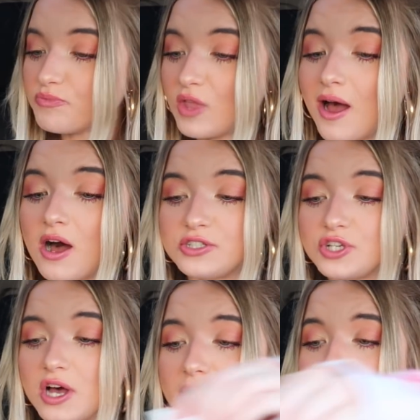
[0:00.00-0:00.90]
That hot
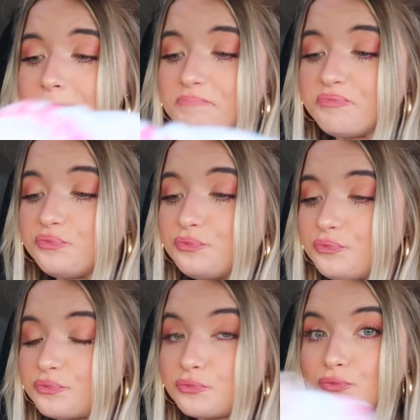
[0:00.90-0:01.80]
dog
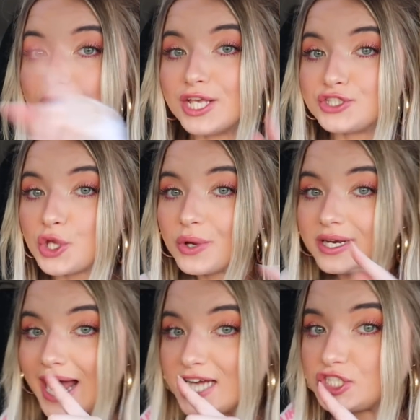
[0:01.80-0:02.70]
is so
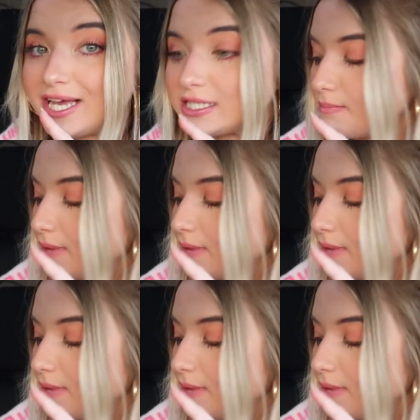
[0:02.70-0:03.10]
good. It actually has